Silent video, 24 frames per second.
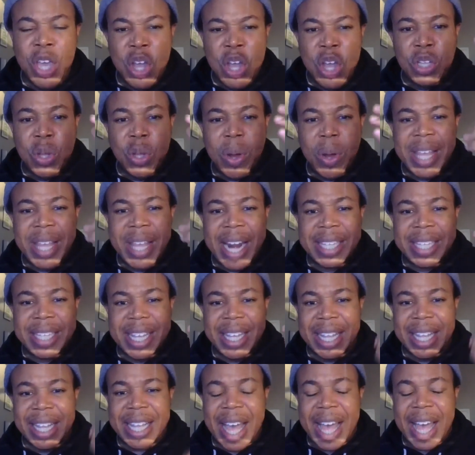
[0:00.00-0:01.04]
Lord, that is
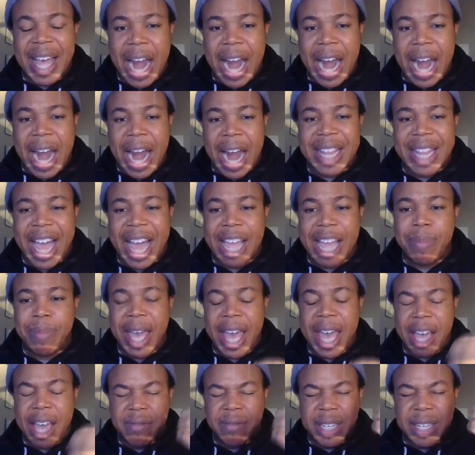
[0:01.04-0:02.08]
out of alignment,
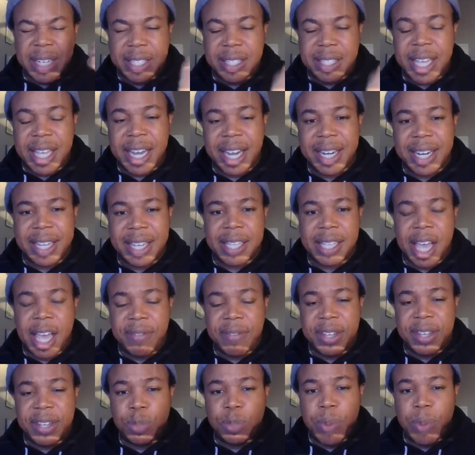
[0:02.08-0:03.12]
every sickness, every
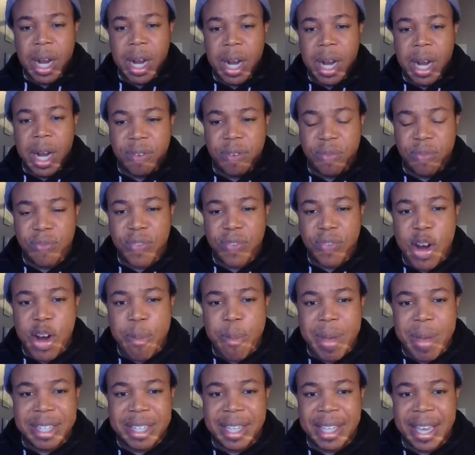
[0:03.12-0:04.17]
spirit of
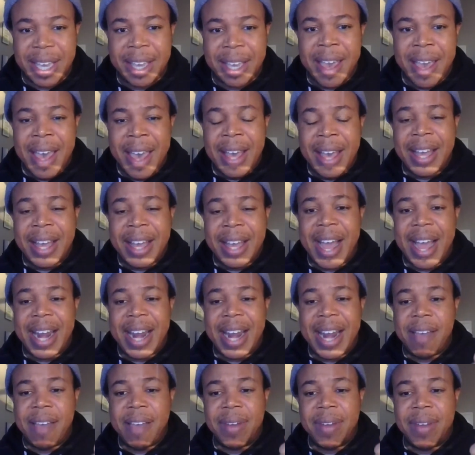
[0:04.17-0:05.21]
infirmity, God,
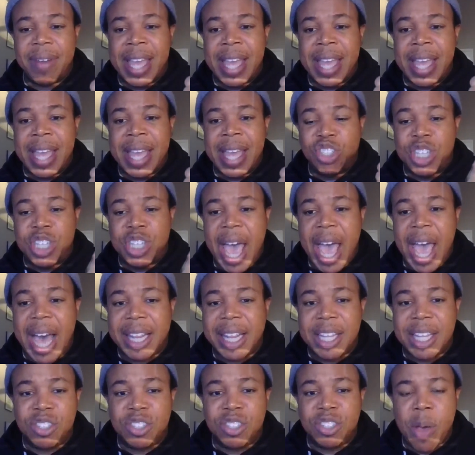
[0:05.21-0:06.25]
every
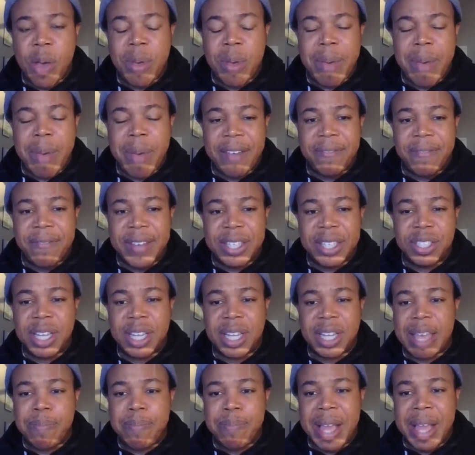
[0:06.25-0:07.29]
challenge that we may have
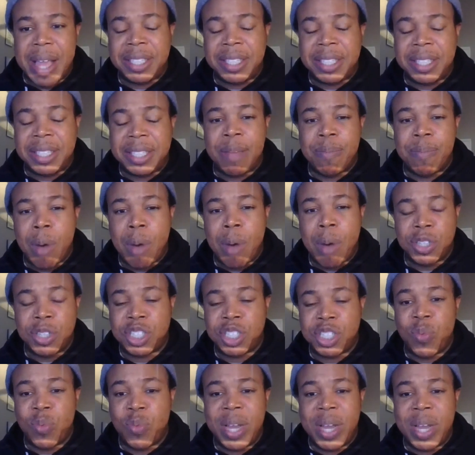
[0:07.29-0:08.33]
physically, mentally, and emotionally,
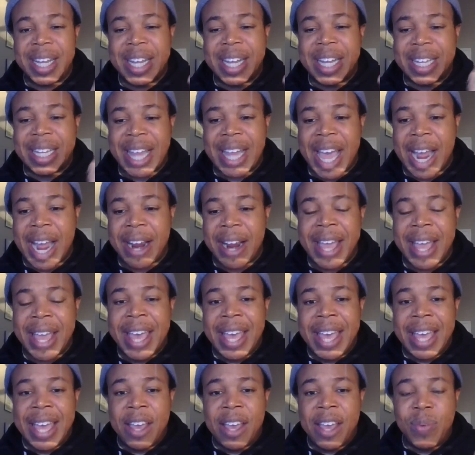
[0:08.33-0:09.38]
we decree
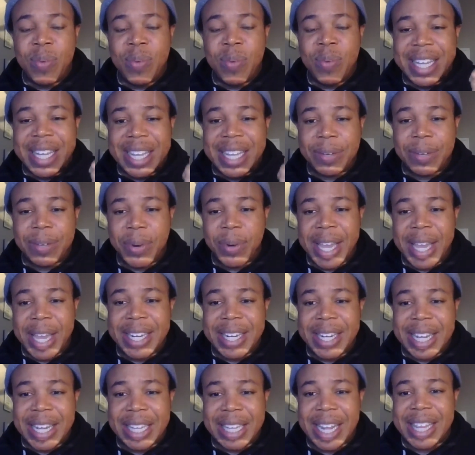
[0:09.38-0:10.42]

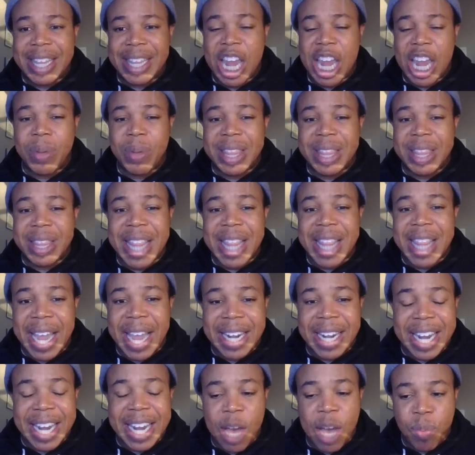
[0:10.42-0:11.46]
that it would
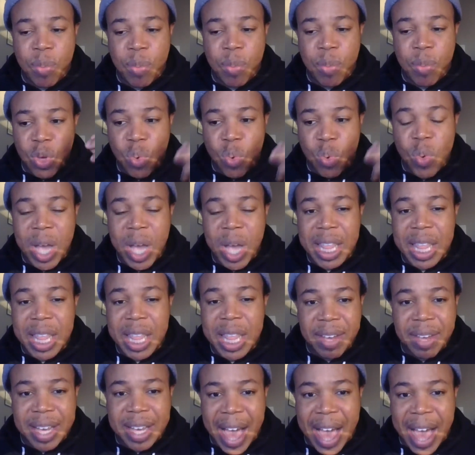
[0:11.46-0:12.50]
line up with the will
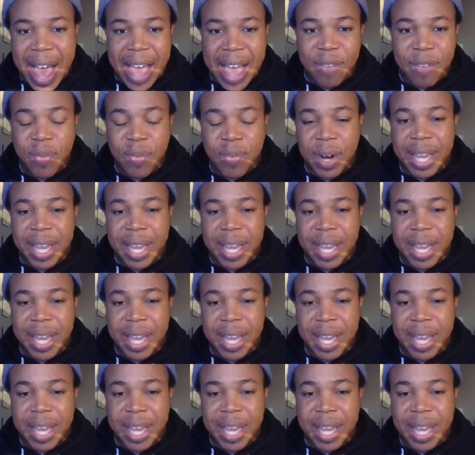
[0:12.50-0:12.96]
of God for